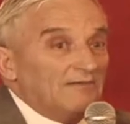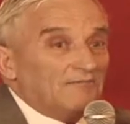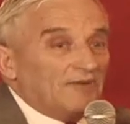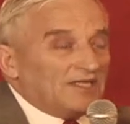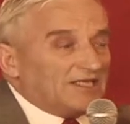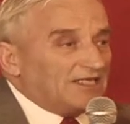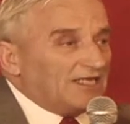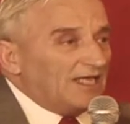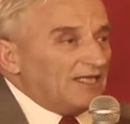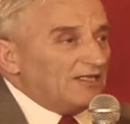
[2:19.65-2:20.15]

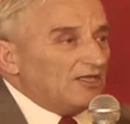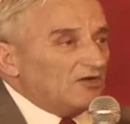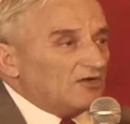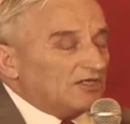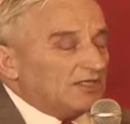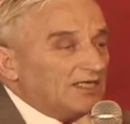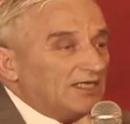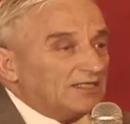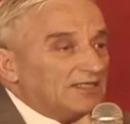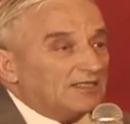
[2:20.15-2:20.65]
But senior
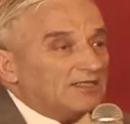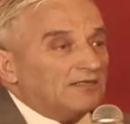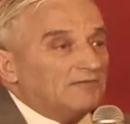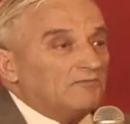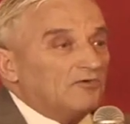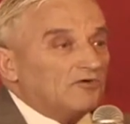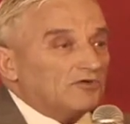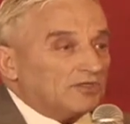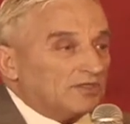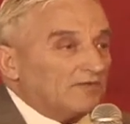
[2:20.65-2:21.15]

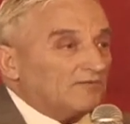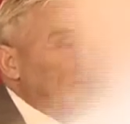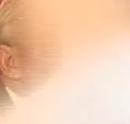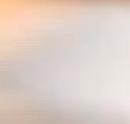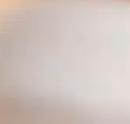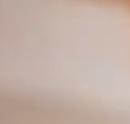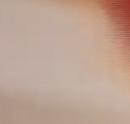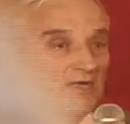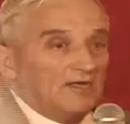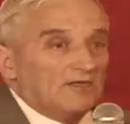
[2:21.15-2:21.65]
citizens, most of
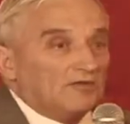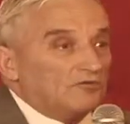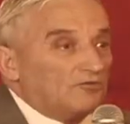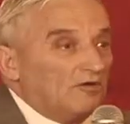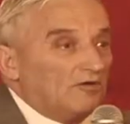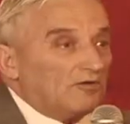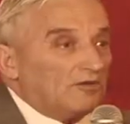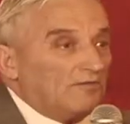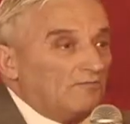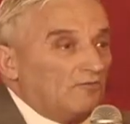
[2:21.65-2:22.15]
them
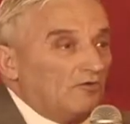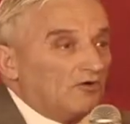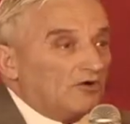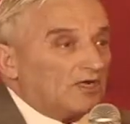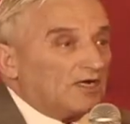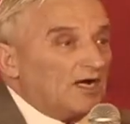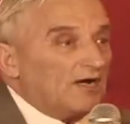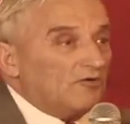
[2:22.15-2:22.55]
don't work.